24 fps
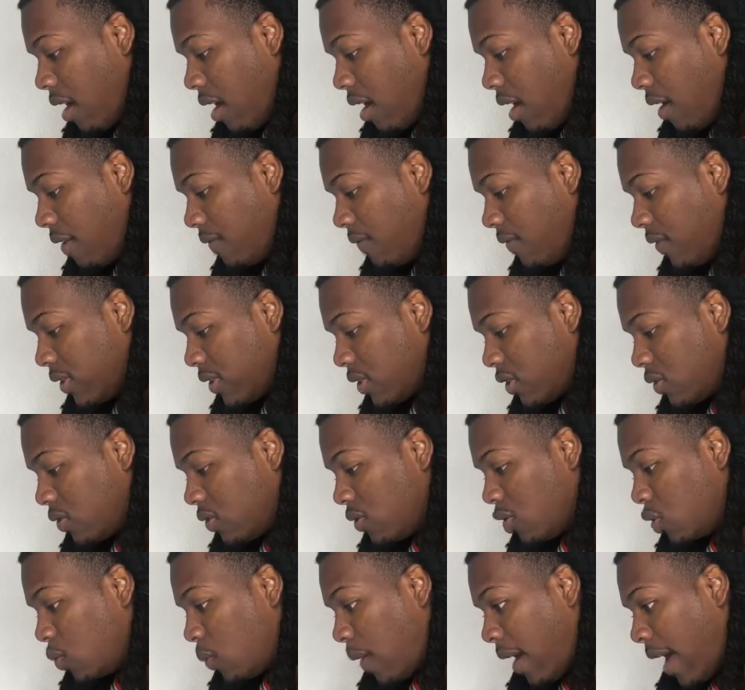
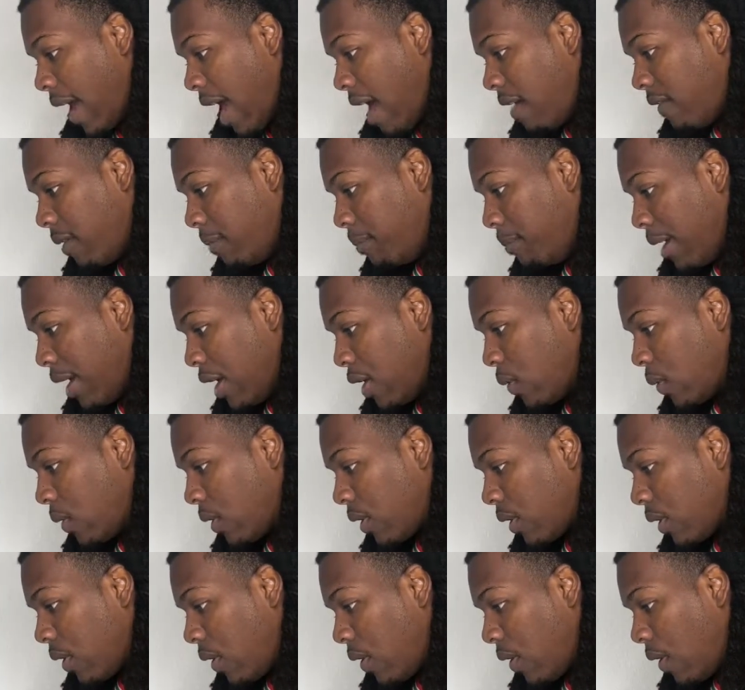officials will have a
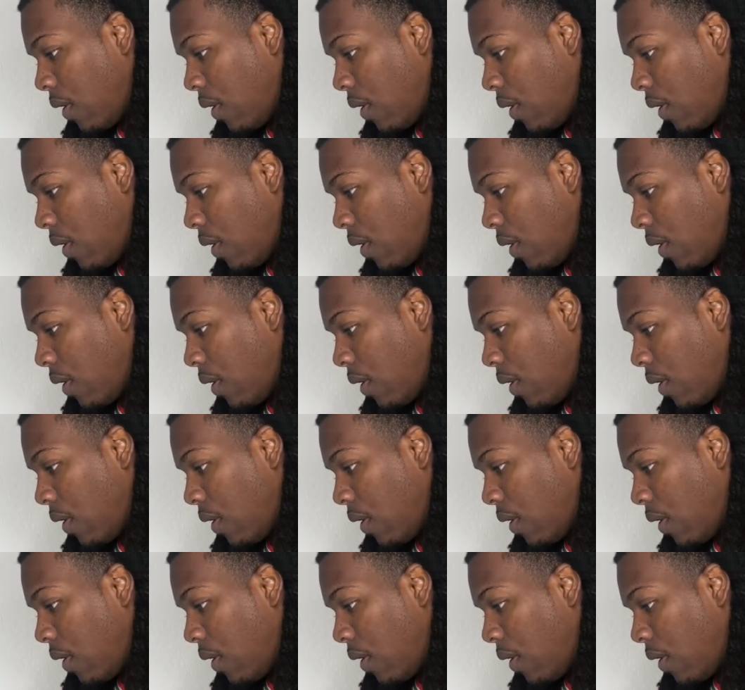banquet